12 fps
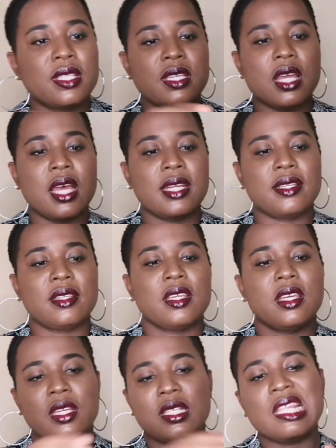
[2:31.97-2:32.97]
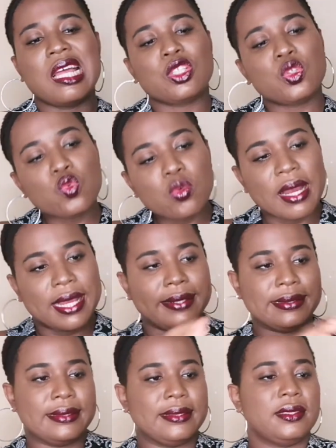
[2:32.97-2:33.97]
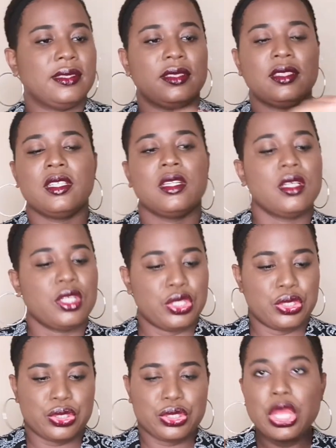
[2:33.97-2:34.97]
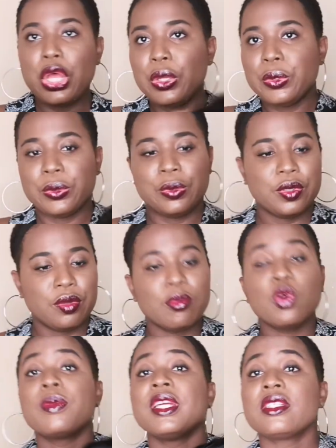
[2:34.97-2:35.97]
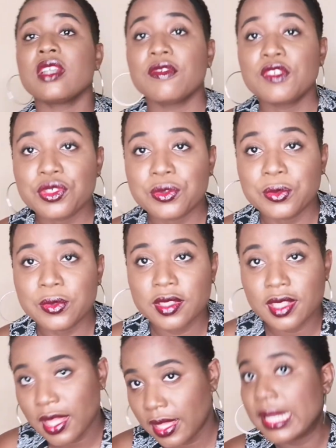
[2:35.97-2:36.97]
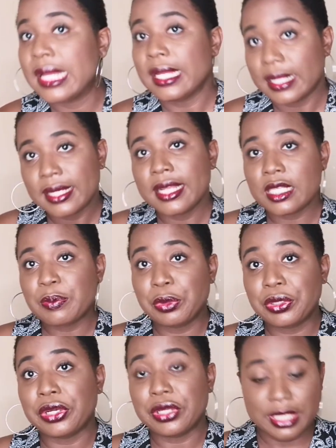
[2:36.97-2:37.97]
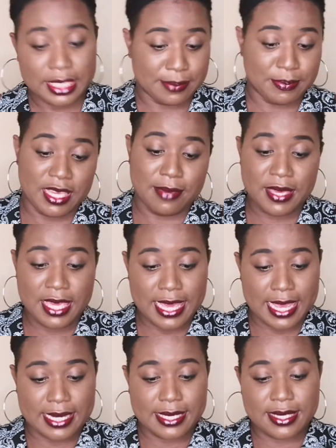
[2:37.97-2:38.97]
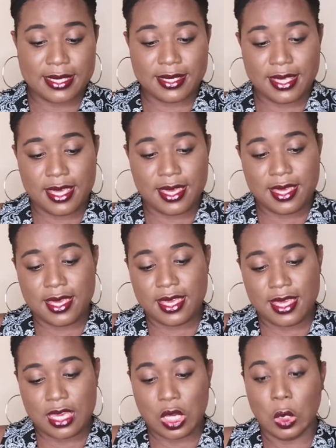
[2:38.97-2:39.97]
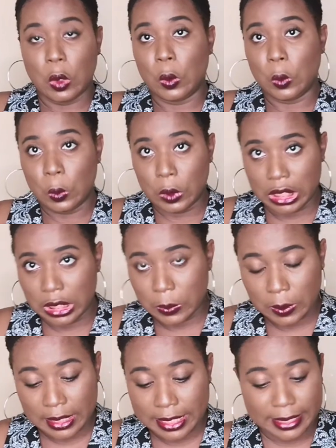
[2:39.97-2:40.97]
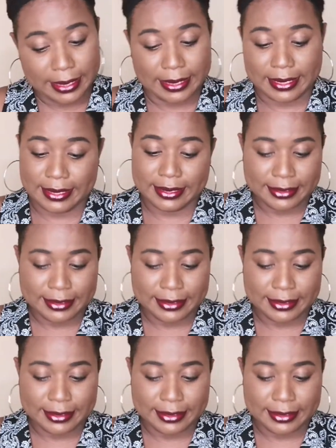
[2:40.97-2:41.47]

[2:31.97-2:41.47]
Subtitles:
So it's not too bad. So, moment of truth. Let's put on this baby and see what it look like.